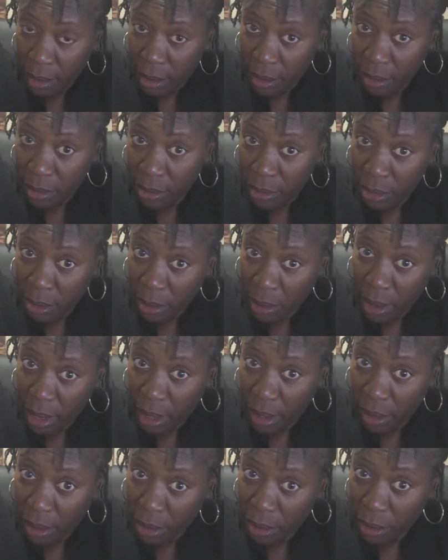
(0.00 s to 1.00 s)
so
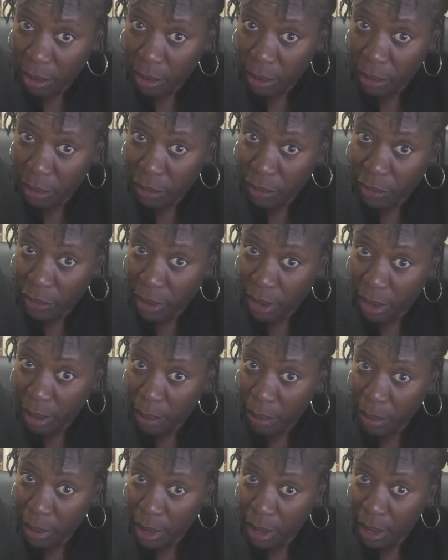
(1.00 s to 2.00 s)
I'll go
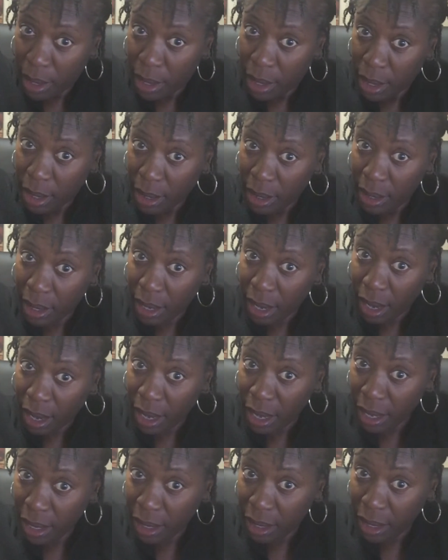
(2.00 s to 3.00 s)
from
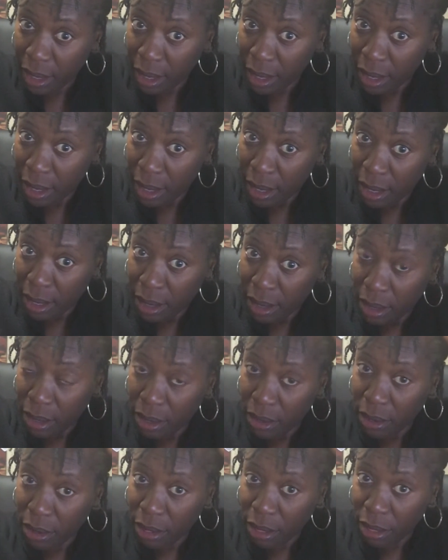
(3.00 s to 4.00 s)
9
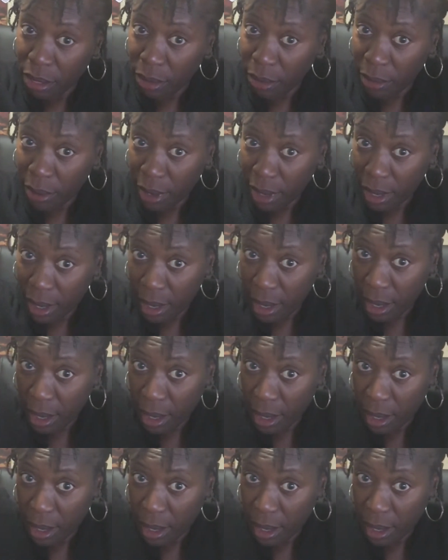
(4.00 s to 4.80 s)
to 3.